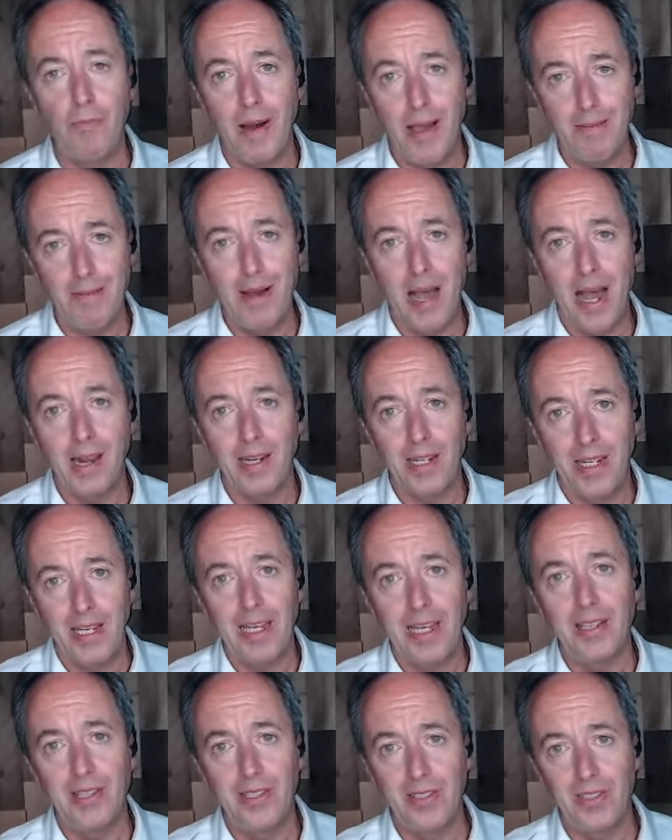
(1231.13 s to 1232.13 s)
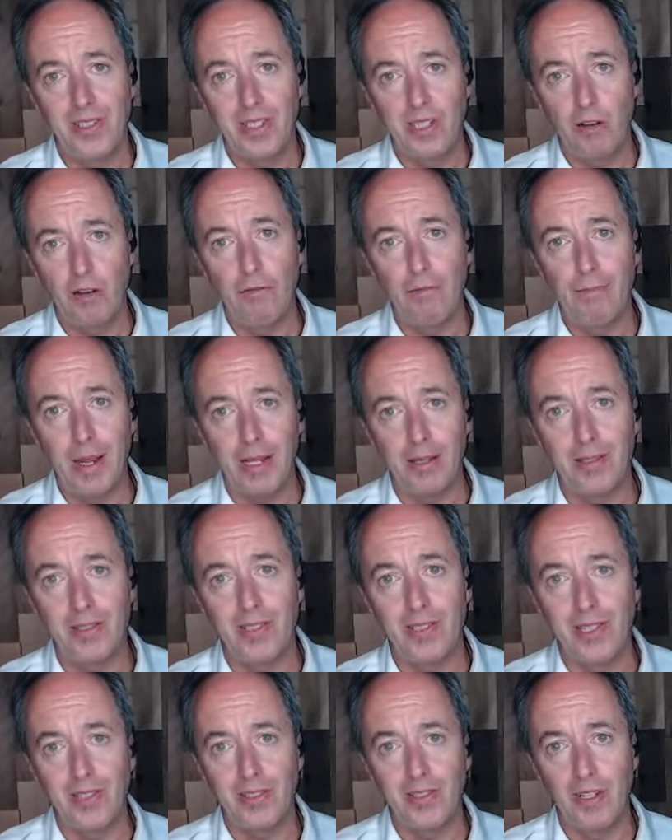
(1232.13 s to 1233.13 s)
my body is
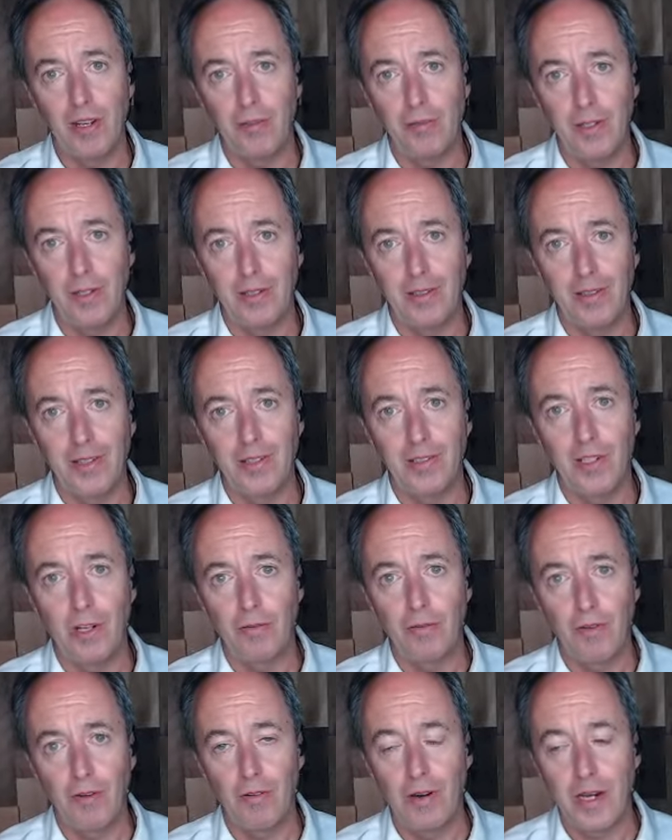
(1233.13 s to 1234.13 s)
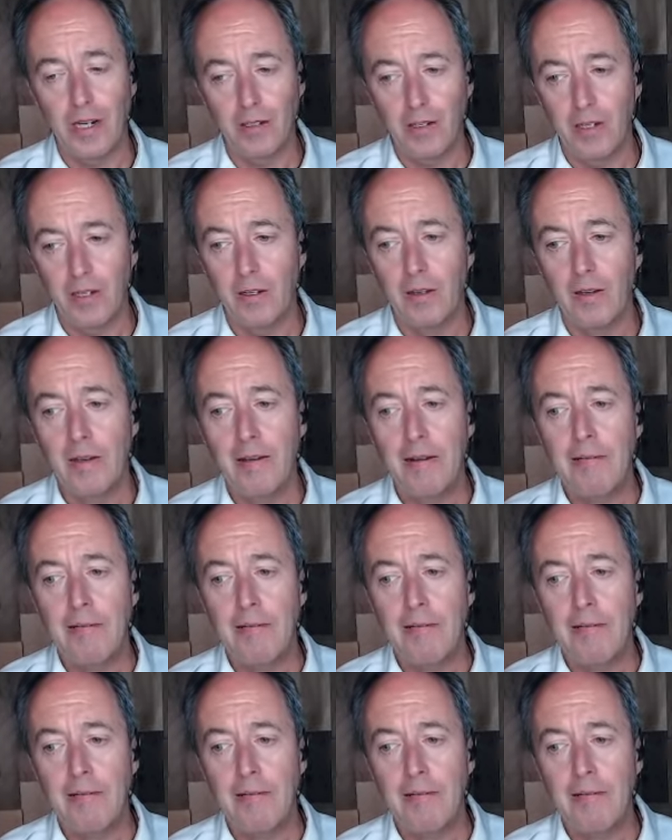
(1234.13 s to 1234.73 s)
self-balancing, self-healing, self-correcting.